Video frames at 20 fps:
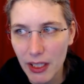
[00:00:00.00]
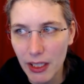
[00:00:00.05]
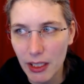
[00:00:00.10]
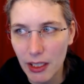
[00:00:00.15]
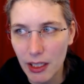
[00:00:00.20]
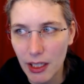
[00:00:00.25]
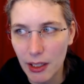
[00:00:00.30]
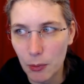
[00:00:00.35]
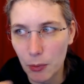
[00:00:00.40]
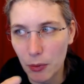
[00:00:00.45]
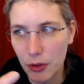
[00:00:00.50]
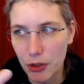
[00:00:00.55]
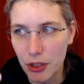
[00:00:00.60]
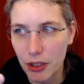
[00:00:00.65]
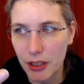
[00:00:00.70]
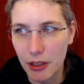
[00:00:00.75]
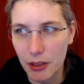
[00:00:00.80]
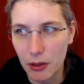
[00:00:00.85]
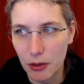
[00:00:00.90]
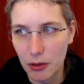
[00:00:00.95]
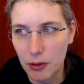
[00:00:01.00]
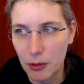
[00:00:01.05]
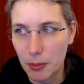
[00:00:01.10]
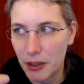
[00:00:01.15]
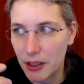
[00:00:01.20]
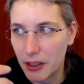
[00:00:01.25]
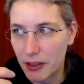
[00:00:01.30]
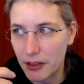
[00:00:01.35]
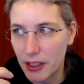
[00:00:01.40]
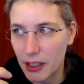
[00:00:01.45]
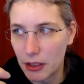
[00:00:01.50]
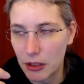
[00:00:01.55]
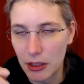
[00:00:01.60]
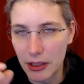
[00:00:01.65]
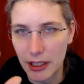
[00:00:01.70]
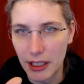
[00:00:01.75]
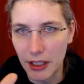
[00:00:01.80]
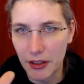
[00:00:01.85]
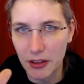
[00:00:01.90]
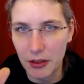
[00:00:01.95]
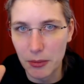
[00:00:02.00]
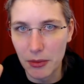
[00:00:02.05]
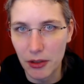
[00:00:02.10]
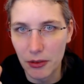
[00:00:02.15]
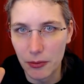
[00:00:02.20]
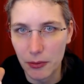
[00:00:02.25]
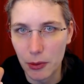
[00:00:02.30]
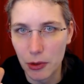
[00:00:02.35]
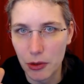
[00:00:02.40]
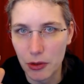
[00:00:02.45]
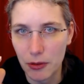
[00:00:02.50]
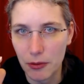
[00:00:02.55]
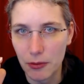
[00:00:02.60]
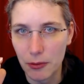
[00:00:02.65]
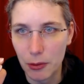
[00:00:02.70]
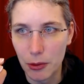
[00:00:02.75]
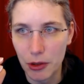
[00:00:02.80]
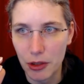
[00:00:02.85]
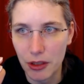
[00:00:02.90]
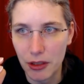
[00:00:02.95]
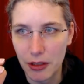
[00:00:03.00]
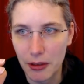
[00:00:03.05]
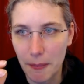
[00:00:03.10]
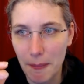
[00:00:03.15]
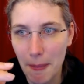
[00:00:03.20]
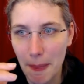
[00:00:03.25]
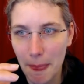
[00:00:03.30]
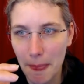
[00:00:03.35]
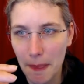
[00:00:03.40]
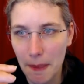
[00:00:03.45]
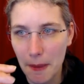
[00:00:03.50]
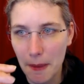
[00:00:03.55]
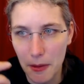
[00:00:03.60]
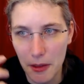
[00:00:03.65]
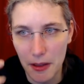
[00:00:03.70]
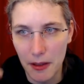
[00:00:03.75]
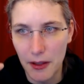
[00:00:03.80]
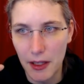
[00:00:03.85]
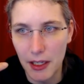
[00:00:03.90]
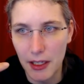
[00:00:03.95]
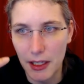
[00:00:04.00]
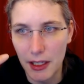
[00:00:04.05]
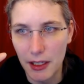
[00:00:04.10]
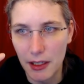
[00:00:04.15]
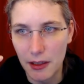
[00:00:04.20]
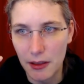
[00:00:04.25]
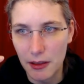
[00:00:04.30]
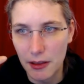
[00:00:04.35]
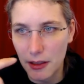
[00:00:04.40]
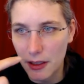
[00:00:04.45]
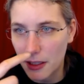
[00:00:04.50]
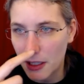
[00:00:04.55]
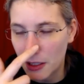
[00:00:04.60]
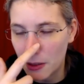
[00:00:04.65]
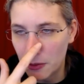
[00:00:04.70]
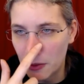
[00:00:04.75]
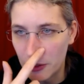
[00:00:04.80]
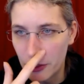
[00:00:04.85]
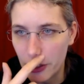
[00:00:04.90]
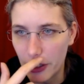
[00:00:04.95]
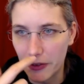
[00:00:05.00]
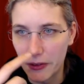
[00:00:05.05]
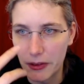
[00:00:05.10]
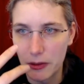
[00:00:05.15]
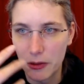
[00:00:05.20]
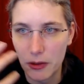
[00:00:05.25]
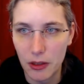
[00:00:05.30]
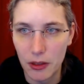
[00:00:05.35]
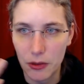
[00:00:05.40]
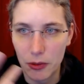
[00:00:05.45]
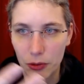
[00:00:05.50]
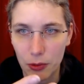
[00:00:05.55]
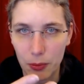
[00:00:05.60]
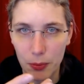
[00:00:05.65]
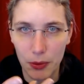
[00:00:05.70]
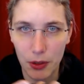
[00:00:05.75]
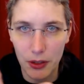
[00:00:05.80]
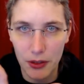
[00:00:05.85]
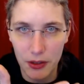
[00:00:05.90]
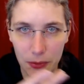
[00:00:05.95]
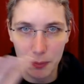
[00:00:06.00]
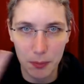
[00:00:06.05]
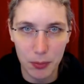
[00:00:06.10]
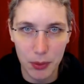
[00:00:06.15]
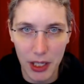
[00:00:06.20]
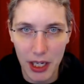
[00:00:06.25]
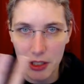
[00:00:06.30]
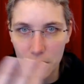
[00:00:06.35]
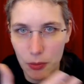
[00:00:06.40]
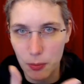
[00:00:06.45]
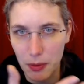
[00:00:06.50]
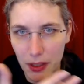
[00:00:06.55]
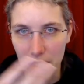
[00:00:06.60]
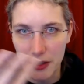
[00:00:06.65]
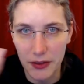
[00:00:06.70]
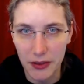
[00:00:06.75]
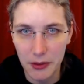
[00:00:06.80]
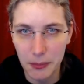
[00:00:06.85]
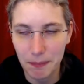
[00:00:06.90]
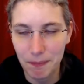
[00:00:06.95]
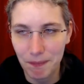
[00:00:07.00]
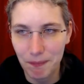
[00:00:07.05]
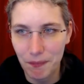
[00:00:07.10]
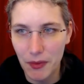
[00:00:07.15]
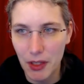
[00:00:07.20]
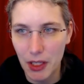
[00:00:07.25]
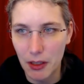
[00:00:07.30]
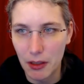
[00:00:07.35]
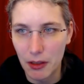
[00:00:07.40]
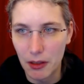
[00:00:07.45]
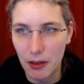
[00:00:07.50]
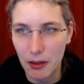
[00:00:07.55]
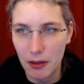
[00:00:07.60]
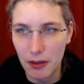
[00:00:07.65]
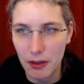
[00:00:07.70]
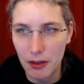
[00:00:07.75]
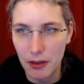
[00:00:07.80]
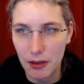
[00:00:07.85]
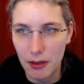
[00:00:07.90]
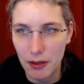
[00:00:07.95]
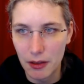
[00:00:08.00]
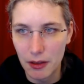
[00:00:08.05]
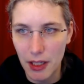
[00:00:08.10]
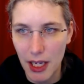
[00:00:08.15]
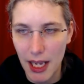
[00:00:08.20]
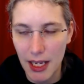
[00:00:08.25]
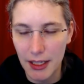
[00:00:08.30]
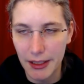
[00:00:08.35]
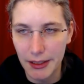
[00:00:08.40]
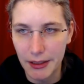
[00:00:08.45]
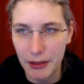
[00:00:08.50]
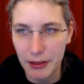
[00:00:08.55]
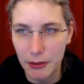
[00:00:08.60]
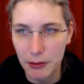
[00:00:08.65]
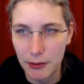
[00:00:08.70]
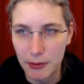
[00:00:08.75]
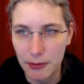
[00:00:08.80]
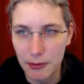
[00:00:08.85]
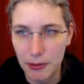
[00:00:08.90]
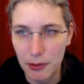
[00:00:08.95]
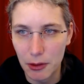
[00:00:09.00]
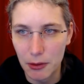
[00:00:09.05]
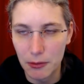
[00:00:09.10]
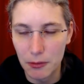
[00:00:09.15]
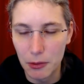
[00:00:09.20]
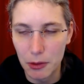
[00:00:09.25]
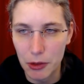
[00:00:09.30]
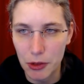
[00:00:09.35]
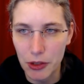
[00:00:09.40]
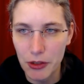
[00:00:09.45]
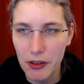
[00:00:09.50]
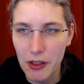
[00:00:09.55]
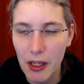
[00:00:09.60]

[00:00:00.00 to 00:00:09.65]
And Versioneer in Octoprint is actually a customized version of Versioneer uh, that I had to adjust in order to support this branch-based uh, handling of, of versions.